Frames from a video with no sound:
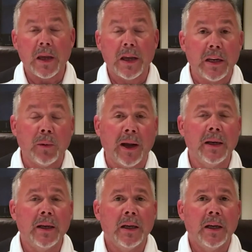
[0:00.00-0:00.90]
Anyway,
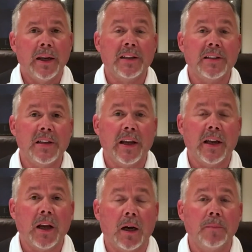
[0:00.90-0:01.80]
next
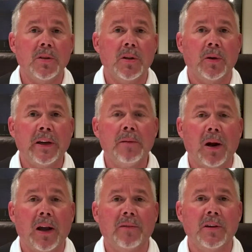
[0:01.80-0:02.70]
day comes, they're eating
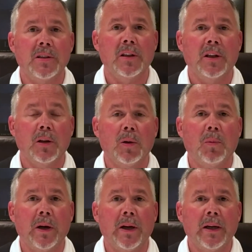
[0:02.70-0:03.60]
breakfast and the little
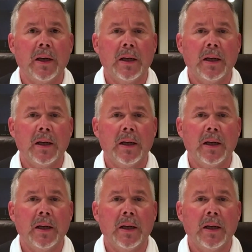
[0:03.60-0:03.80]
boy